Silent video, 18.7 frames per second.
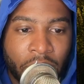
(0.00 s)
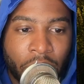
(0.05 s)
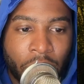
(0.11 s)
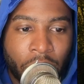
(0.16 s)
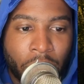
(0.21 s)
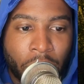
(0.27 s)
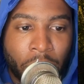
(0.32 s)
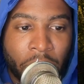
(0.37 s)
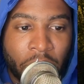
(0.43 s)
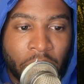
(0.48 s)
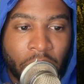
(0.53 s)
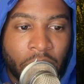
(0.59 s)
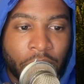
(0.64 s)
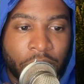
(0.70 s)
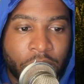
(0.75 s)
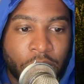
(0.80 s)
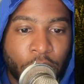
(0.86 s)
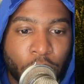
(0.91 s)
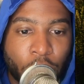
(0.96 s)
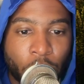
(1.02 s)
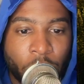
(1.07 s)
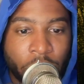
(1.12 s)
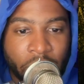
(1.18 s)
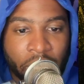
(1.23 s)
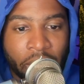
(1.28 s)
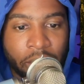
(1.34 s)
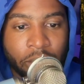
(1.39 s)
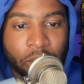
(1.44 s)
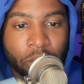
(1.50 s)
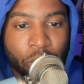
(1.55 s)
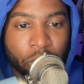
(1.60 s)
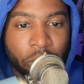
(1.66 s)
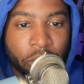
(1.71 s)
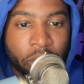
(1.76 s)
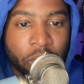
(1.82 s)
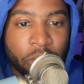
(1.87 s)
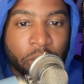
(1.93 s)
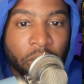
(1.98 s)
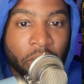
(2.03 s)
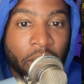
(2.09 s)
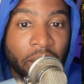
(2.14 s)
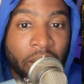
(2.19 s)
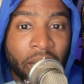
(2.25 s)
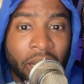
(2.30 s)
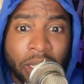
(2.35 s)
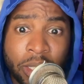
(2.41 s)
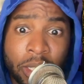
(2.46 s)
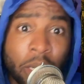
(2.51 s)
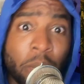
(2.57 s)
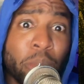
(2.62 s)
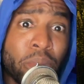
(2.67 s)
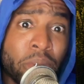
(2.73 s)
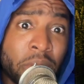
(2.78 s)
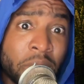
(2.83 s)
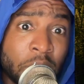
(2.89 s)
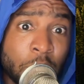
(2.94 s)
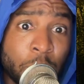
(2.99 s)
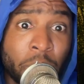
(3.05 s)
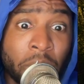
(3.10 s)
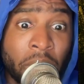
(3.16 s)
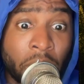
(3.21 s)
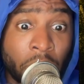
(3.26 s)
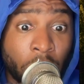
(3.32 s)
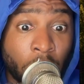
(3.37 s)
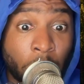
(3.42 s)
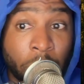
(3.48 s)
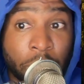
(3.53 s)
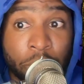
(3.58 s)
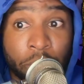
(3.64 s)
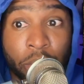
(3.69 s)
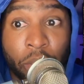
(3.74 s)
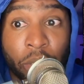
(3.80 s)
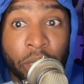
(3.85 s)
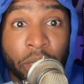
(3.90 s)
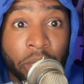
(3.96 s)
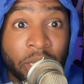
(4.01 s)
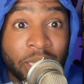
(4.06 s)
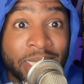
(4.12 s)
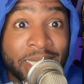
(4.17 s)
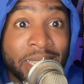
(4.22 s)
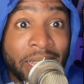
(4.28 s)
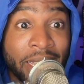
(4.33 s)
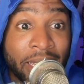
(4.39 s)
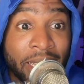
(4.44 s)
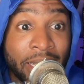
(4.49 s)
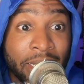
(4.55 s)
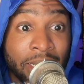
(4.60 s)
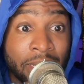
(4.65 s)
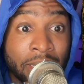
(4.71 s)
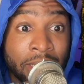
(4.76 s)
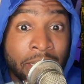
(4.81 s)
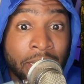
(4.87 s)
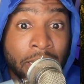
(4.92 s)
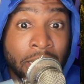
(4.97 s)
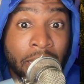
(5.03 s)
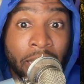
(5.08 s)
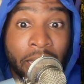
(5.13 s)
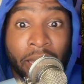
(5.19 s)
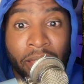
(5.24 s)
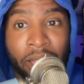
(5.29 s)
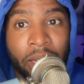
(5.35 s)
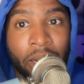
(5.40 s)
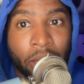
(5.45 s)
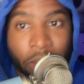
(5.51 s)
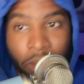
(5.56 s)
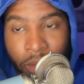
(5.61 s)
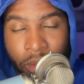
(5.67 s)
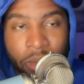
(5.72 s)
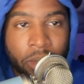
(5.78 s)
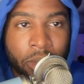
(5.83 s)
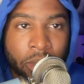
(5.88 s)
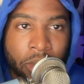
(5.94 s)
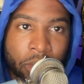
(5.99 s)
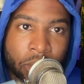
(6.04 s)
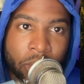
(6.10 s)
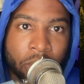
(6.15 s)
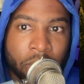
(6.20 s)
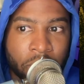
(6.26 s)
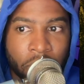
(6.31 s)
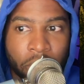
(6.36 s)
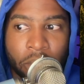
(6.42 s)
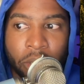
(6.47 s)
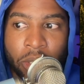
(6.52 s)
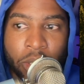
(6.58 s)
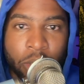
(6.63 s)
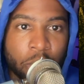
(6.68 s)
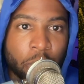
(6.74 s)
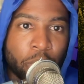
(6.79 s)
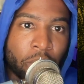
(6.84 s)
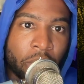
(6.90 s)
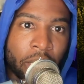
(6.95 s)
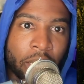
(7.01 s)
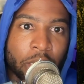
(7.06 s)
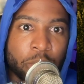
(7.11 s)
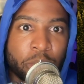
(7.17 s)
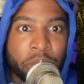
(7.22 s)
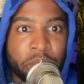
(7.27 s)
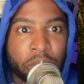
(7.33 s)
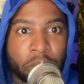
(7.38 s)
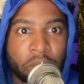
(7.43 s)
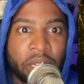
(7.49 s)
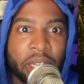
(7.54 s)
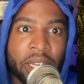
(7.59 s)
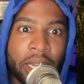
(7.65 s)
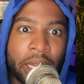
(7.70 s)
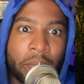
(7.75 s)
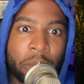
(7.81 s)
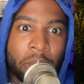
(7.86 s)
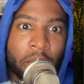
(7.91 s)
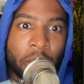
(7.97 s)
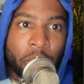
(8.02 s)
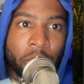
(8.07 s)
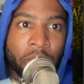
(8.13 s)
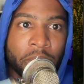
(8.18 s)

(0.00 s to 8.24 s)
money left over, $1,305, and I'm pretty spot on. I'm going to show you here in a second, and then I'll tell you the surprise bill that came up.